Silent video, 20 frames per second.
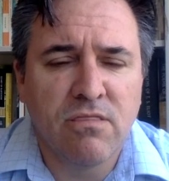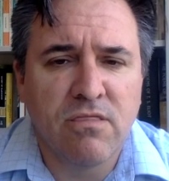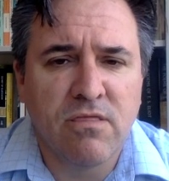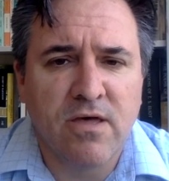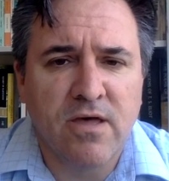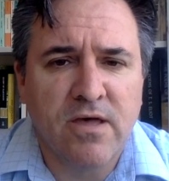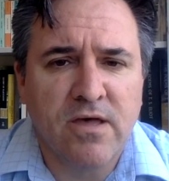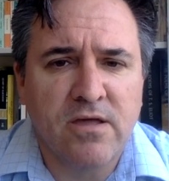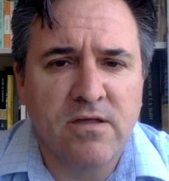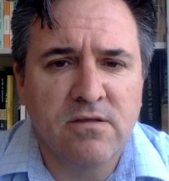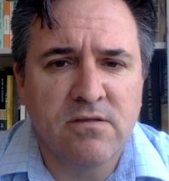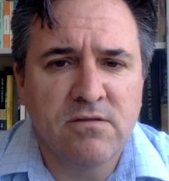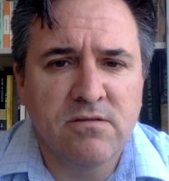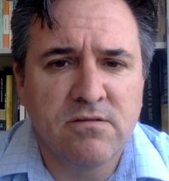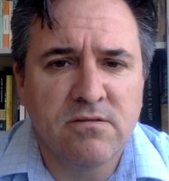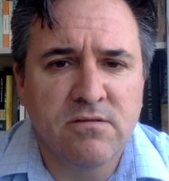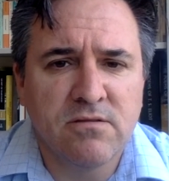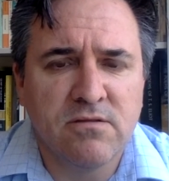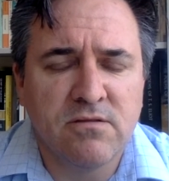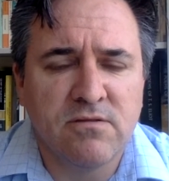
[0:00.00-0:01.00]
that
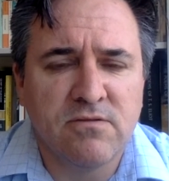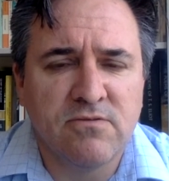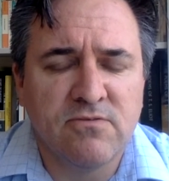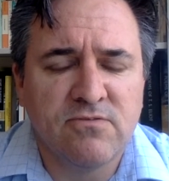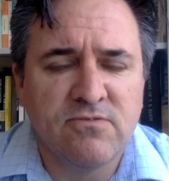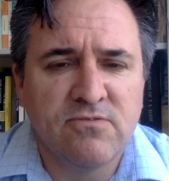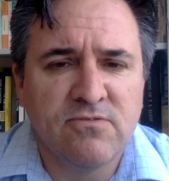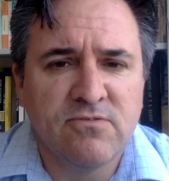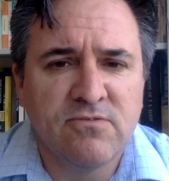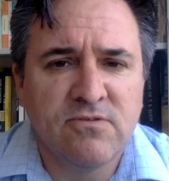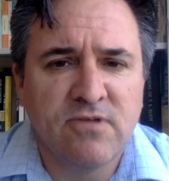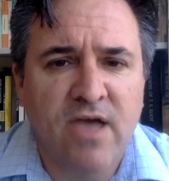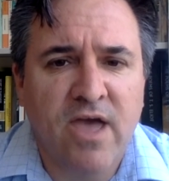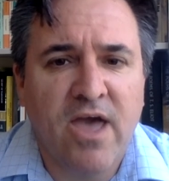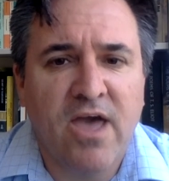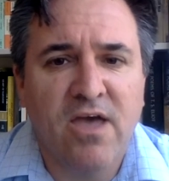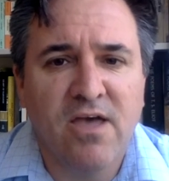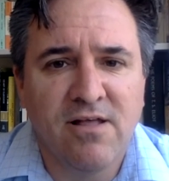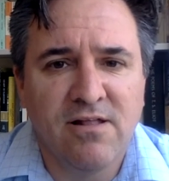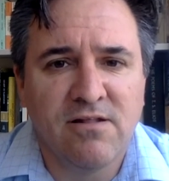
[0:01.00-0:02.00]
is
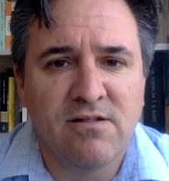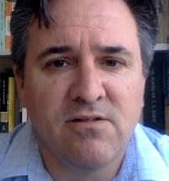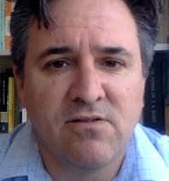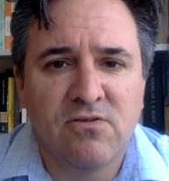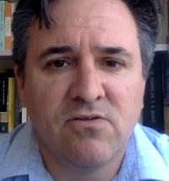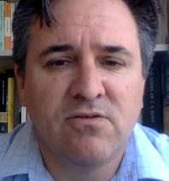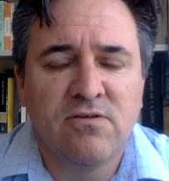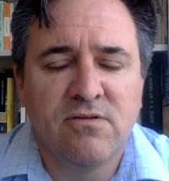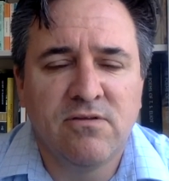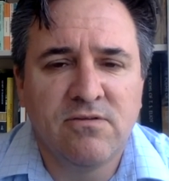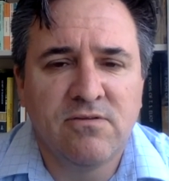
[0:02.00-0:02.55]
held